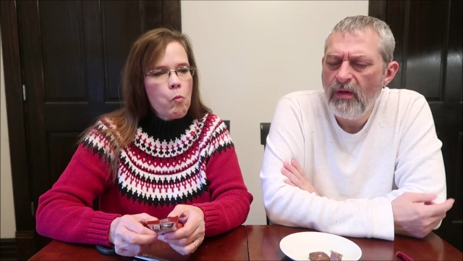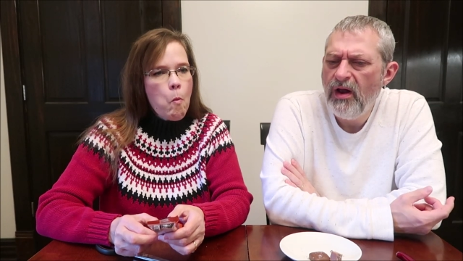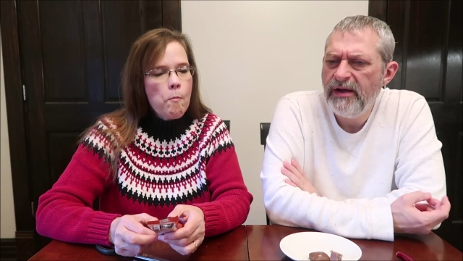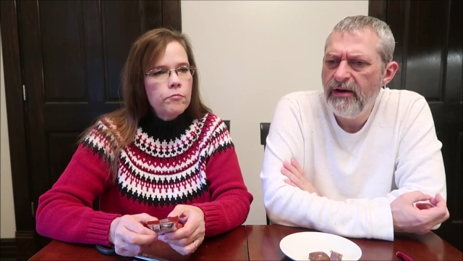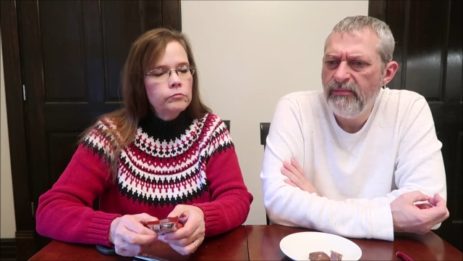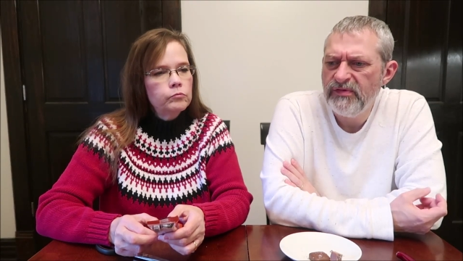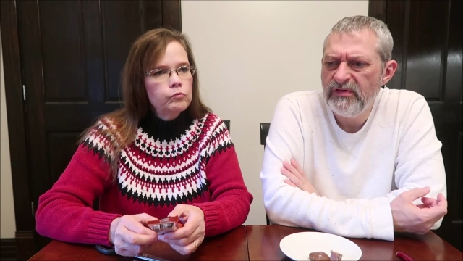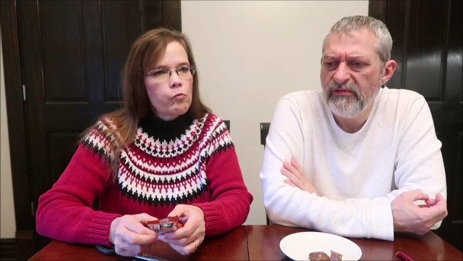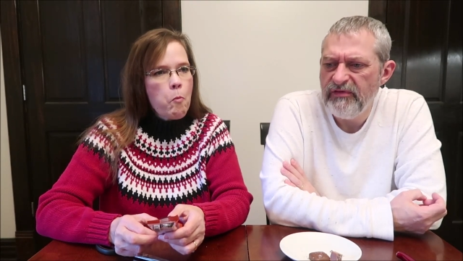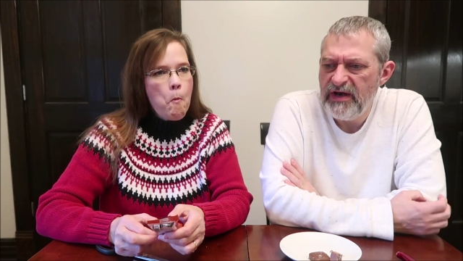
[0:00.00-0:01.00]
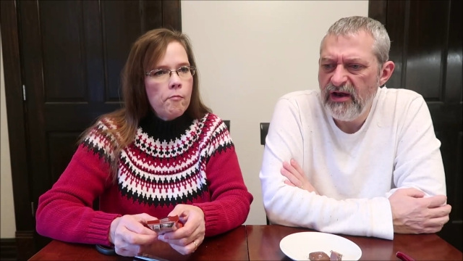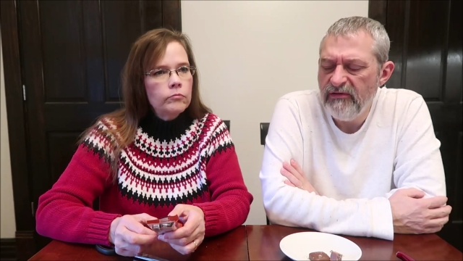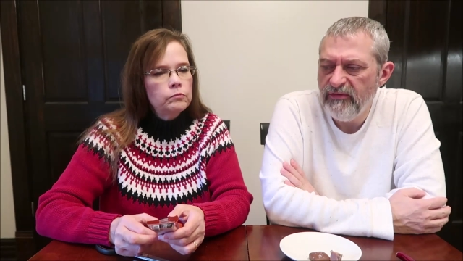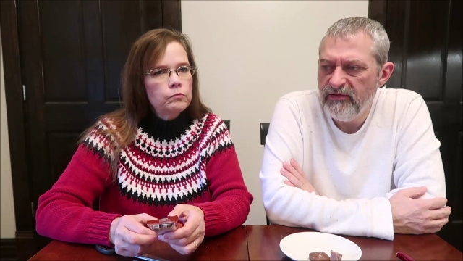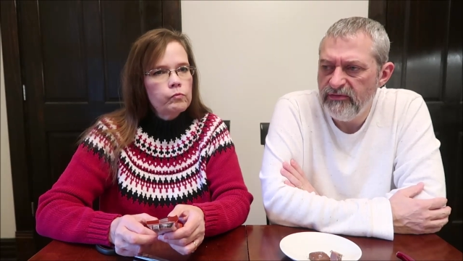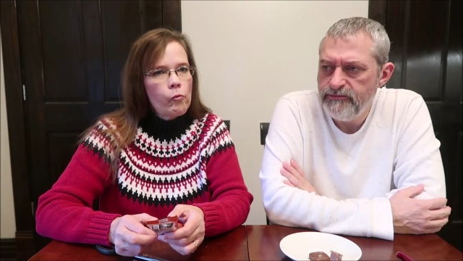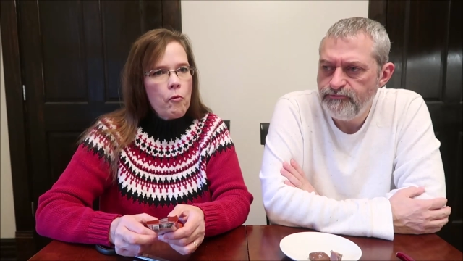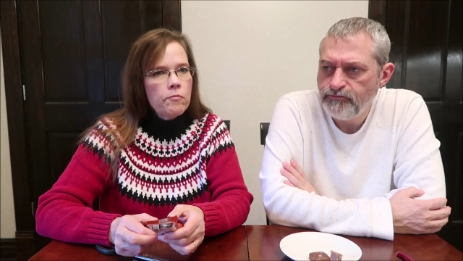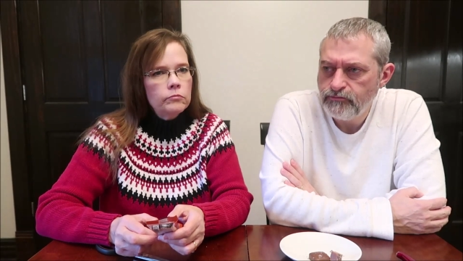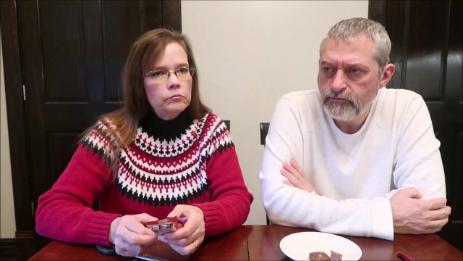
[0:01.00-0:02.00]
Speaker 1: I like it almost has a vanilla flavor.
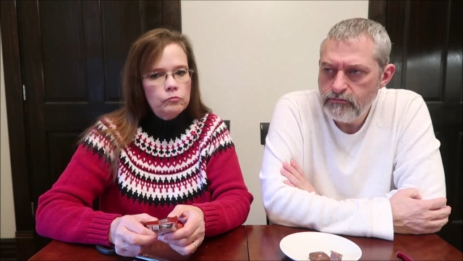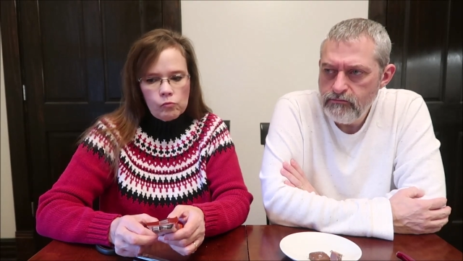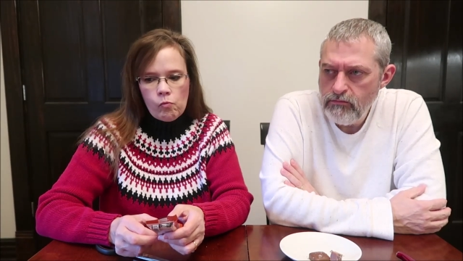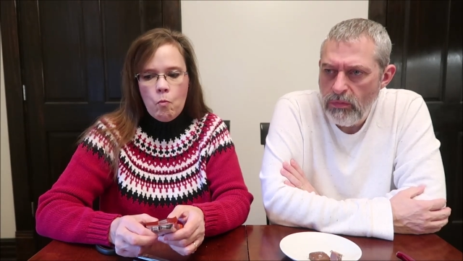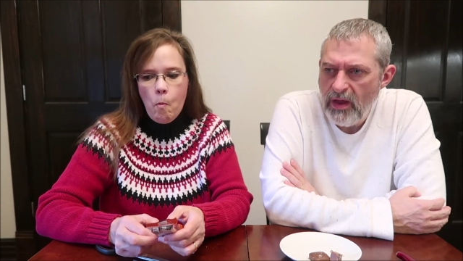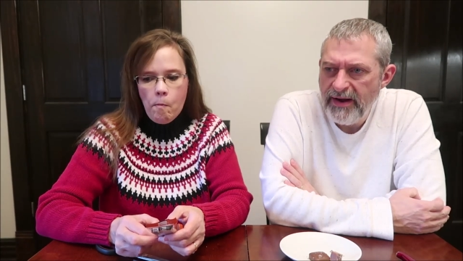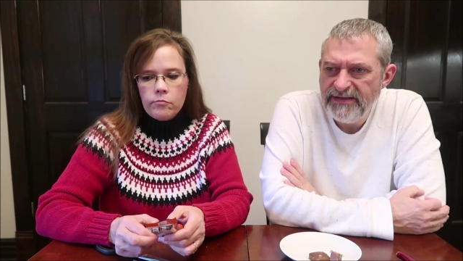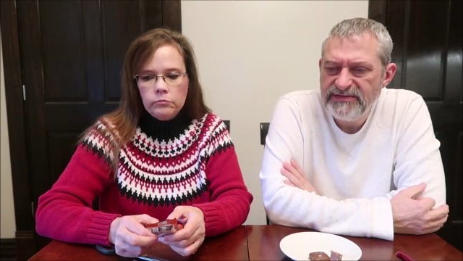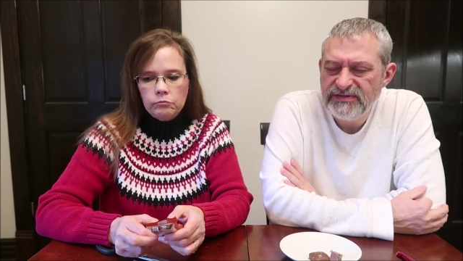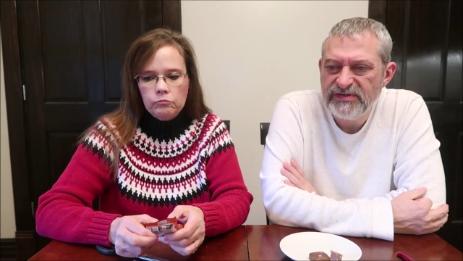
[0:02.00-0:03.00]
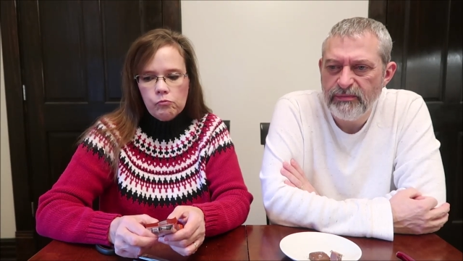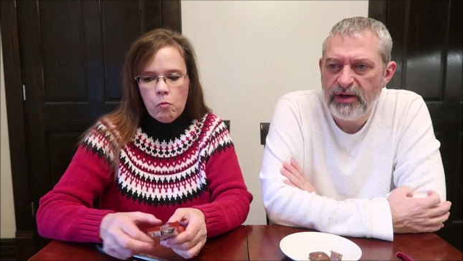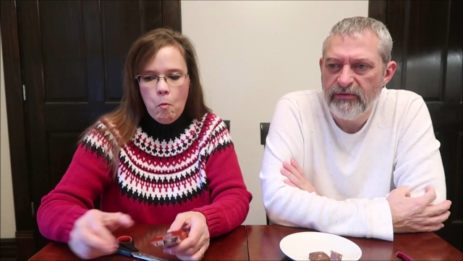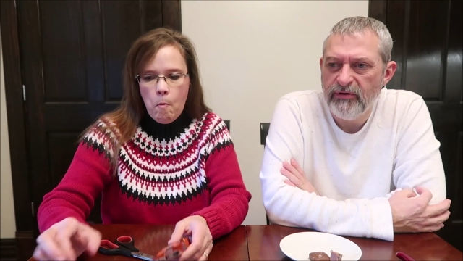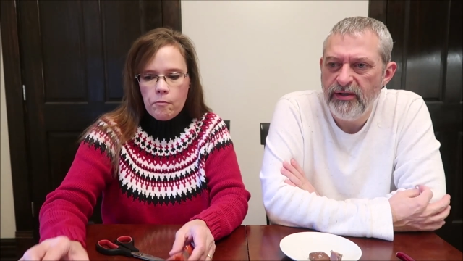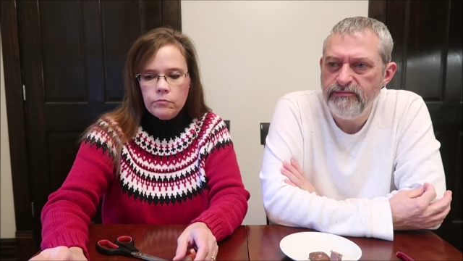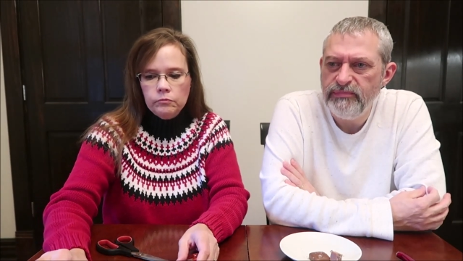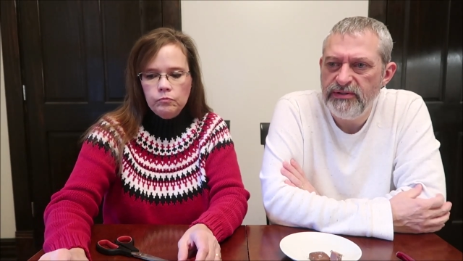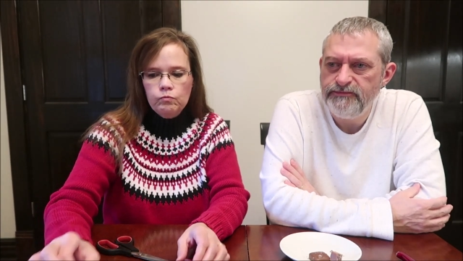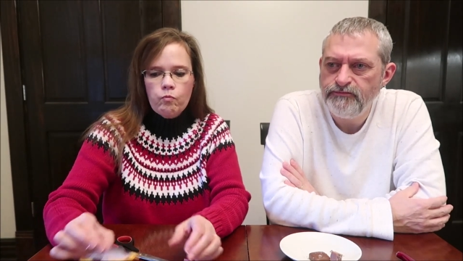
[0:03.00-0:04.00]
Mm-hmm. I guess it's the butter rum,
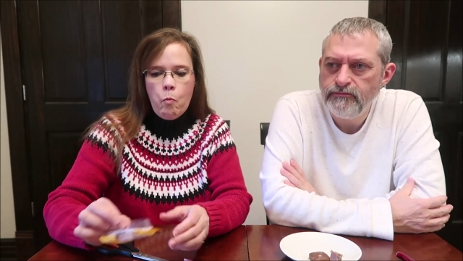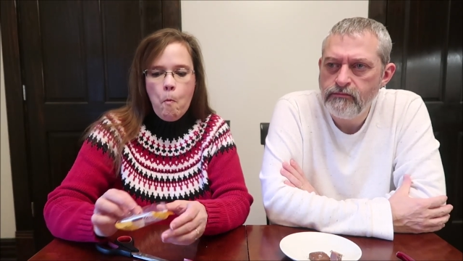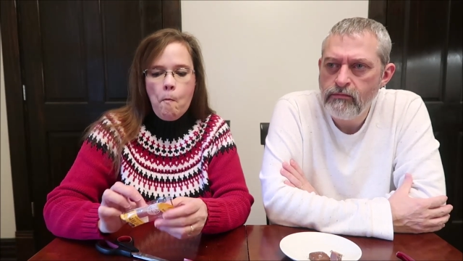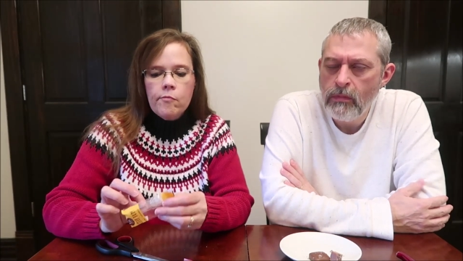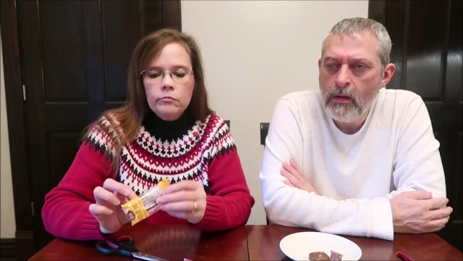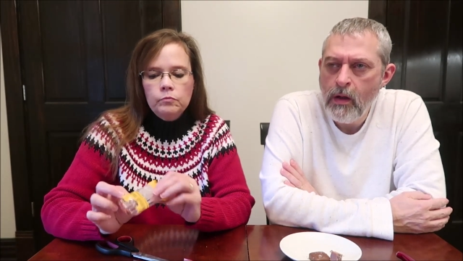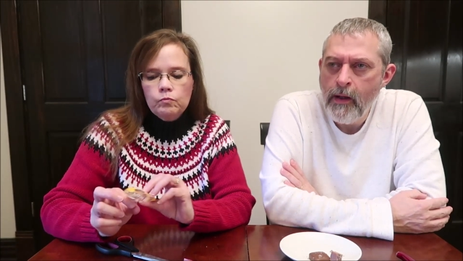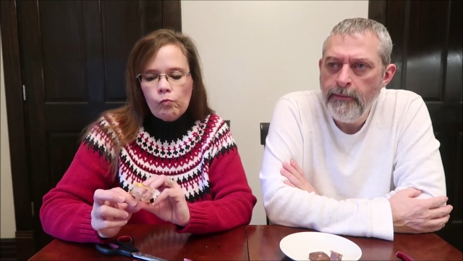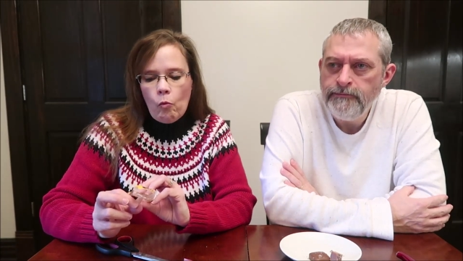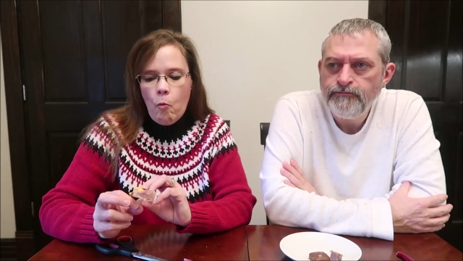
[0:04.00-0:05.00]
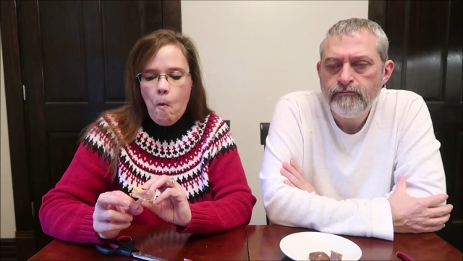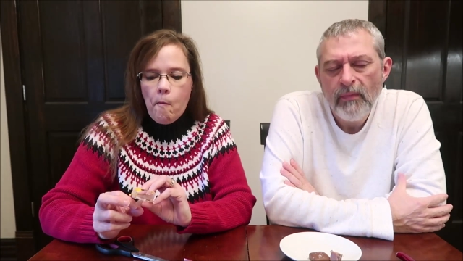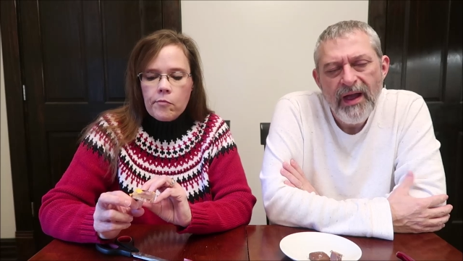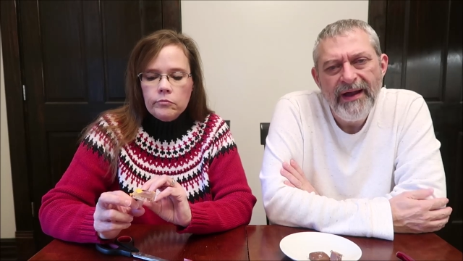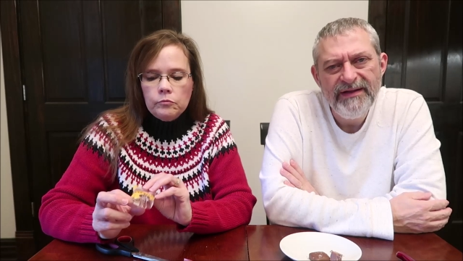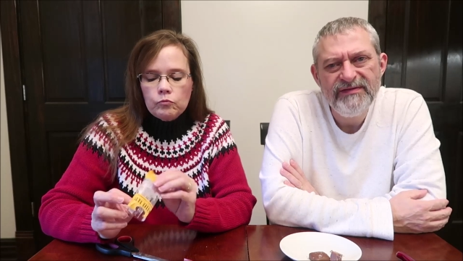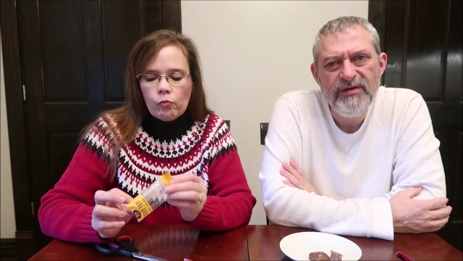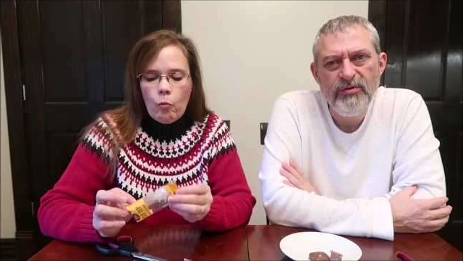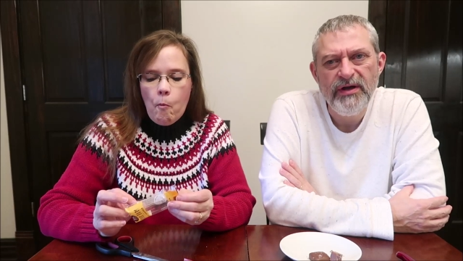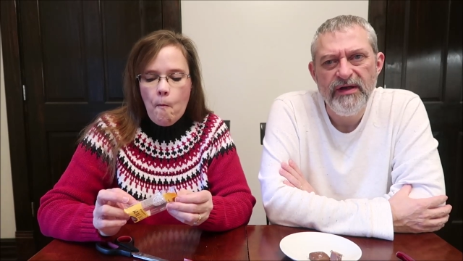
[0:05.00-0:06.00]
but I can
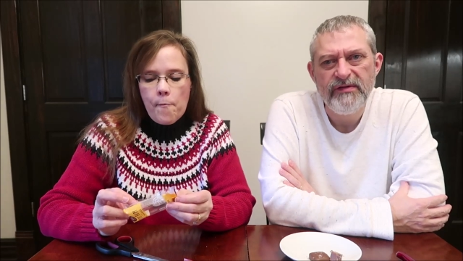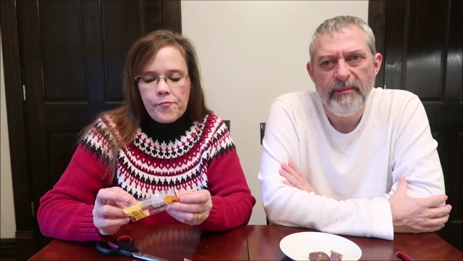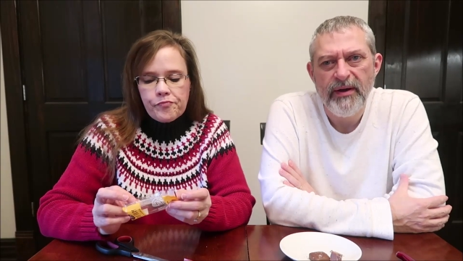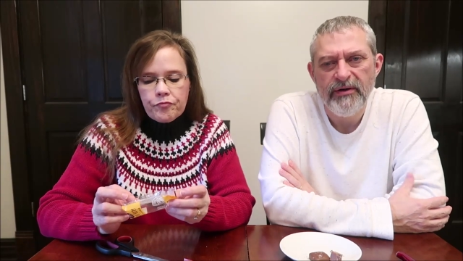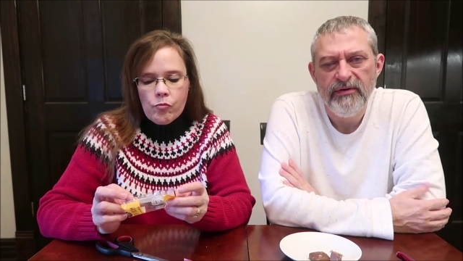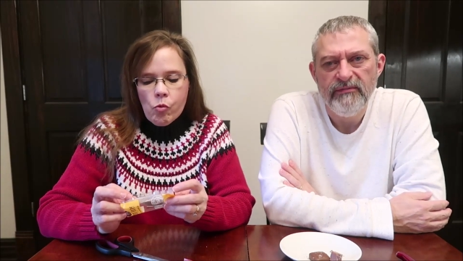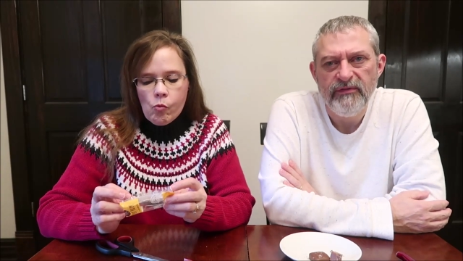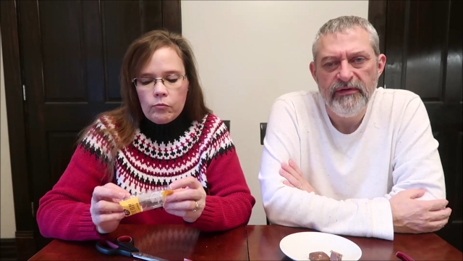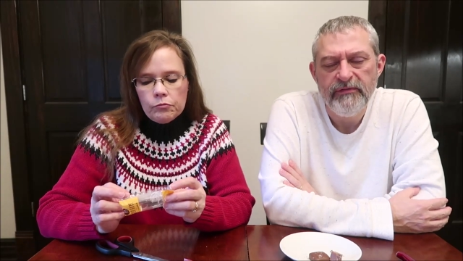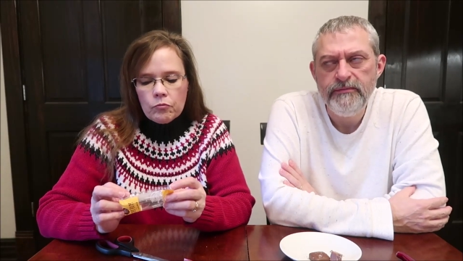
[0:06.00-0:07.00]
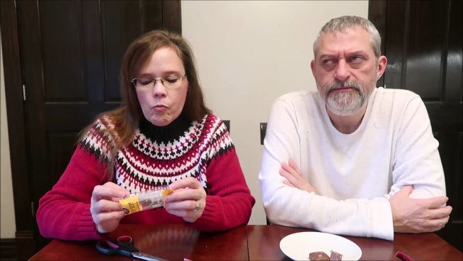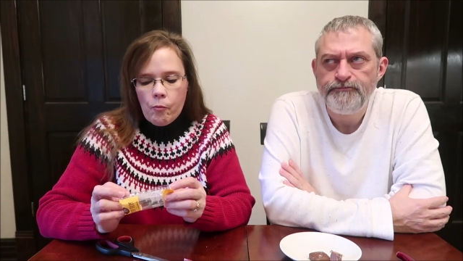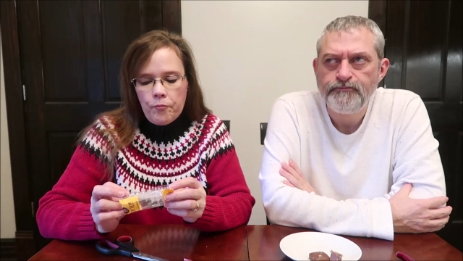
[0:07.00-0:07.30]
see where it has a butter rum flavor.